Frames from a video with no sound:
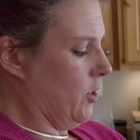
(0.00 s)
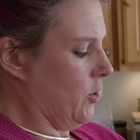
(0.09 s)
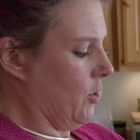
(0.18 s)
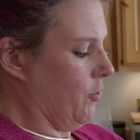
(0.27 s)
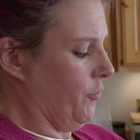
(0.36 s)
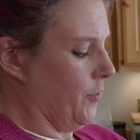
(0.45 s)

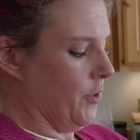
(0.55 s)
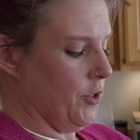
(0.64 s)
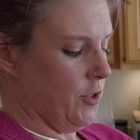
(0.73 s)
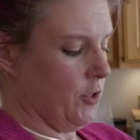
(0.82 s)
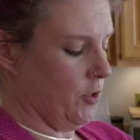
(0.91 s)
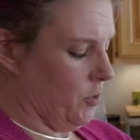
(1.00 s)
So
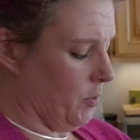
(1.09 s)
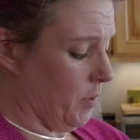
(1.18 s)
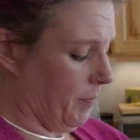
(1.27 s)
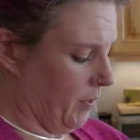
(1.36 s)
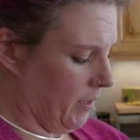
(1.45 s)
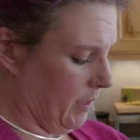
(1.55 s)
first you
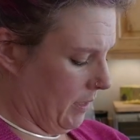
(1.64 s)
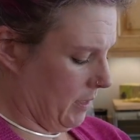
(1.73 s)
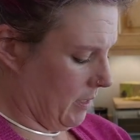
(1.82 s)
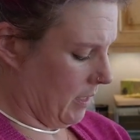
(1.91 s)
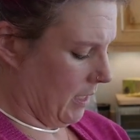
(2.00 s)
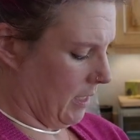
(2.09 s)
put it
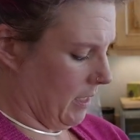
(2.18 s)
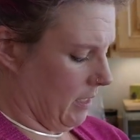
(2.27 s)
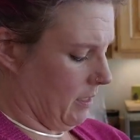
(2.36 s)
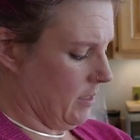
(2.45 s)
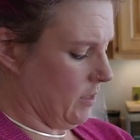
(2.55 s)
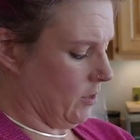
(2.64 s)
in
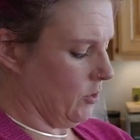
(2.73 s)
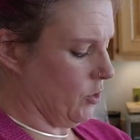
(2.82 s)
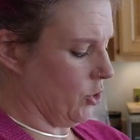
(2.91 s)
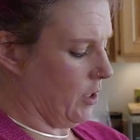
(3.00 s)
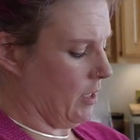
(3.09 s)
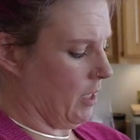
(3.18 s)
a
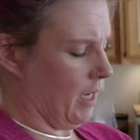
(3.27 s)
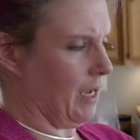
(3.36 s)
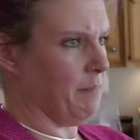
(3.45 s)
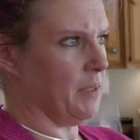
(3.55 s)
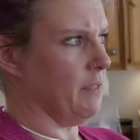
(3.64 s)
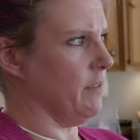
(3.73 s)
solution,
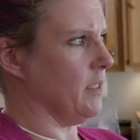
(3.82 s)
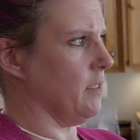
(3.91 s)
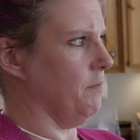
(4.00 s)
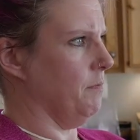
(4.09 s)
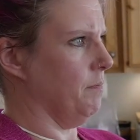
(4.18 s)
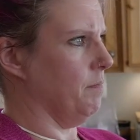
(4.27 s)
I believe it's
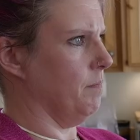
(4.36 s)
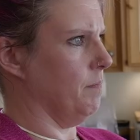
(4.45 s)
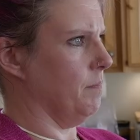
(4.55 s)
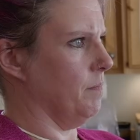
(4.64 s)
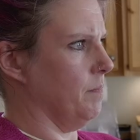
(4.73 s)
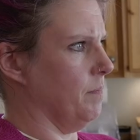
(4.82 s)

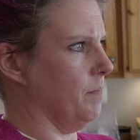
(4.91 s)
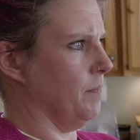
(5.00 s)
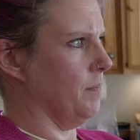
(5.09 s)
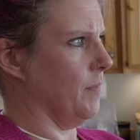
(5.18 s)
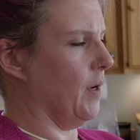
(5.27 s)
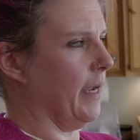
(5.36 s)

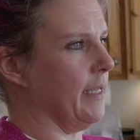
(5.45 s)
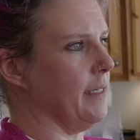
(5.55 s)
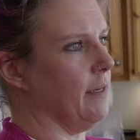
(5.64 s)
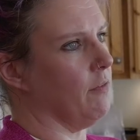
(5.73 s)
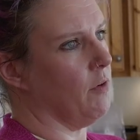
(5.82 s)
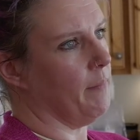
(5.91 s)
I can
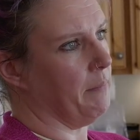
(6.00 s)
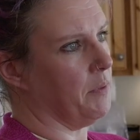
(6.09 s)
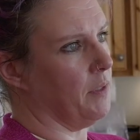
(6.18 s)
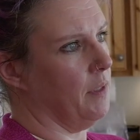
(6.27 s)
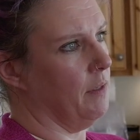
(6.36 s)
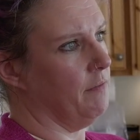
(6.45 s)
never
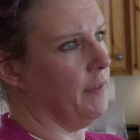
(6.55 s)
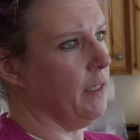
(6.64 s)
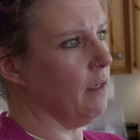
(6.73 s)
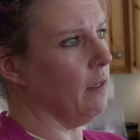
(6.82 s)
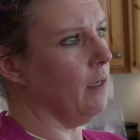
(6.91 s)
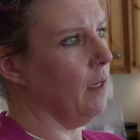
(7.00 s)
remember,
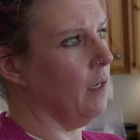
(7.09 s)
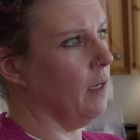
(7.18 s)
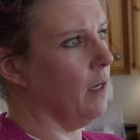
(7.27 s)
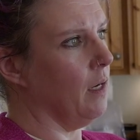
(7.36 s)
vinegar